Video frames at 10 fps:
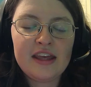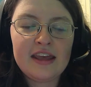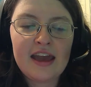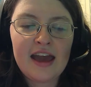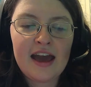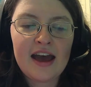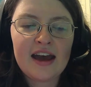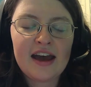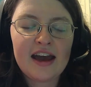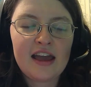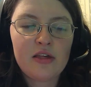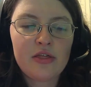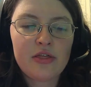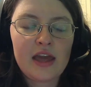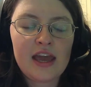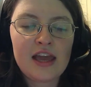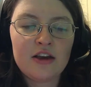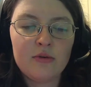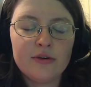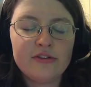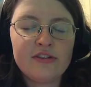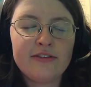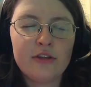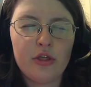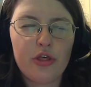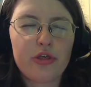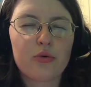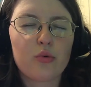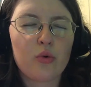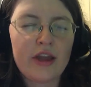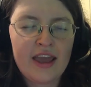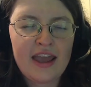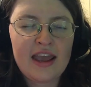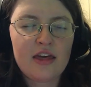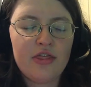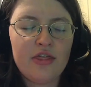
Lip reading: Yeah, I think with season three,